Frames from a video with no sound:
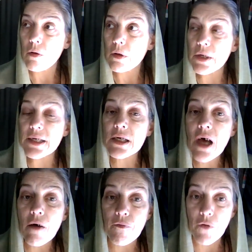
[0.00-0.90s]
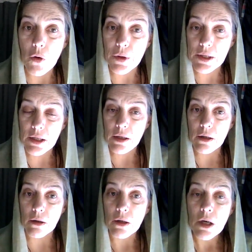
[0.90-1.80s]
let's not focus
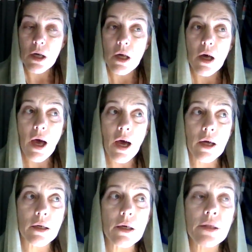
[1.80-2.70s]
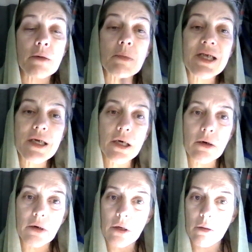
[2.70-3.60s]
here on the
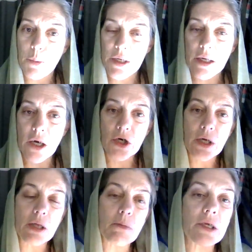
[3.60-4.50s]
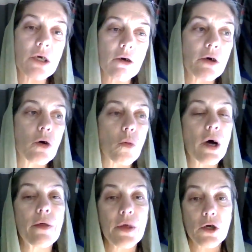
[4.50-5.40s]
material possession, the material
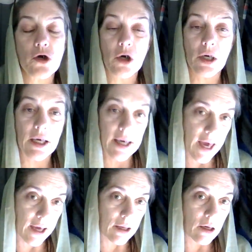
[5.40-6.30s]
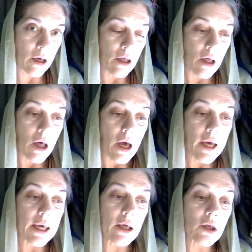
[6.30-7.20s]
wealth that you're going to gain.
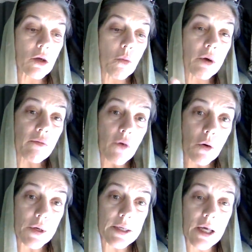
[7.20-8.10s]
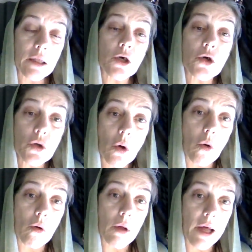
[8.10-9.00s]
Can we focus on the
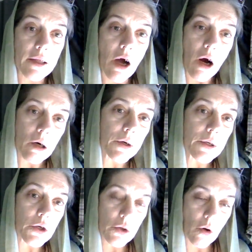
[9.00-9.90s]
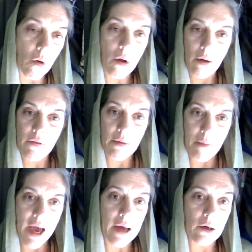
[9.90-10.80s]
soul, on the heart and soul of the
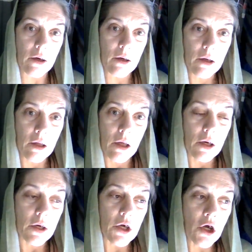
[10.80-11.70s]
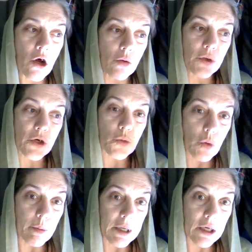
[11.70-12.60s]
matter? You know, this
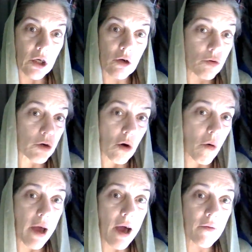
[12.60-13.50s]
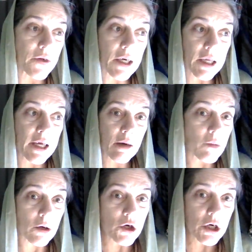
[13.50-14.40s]
woman, you don't have to claim
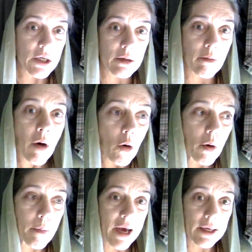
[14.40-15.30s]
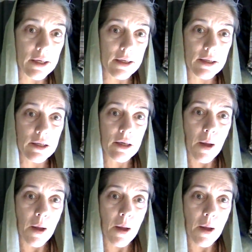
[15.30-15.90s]
her. She's a Moabitess.